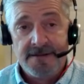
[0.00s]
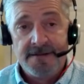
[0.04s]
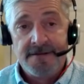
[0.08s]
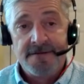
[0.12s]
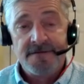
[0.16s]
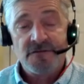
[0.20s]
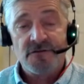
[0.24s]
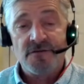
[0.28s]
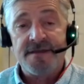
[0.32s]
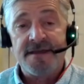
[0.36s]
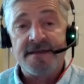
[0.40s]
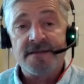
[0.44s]

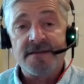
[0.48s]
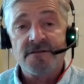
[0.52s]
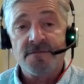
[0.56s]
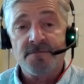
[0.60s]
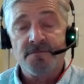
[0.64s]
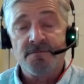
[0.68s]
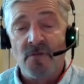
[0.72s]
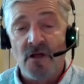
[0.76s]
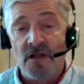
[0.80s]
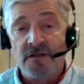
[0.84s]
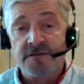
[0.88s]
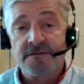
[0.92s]
So that's
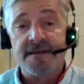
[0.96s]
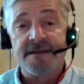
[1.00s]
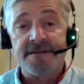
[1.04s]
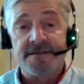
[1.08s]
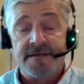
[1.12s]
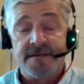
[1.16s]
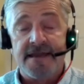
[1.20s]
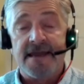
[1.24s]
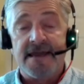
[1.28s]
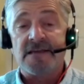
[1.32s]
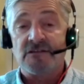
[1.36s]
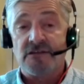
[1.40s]

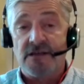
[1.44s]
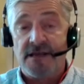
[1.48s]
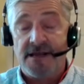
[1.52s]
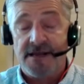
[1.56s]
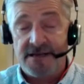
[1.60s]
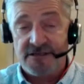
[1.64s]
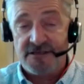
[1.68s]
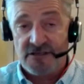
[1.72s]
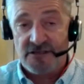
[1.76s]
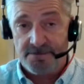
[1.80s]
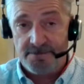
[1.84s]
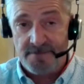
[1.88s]
multitasking
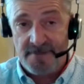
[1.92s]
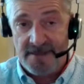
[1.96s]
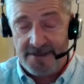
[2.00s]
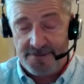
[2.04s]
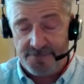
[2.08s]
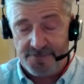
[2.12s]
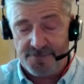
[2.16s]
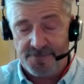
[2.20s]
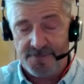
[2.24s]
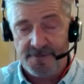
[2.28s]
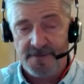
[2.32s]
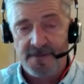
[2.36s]
is a myth.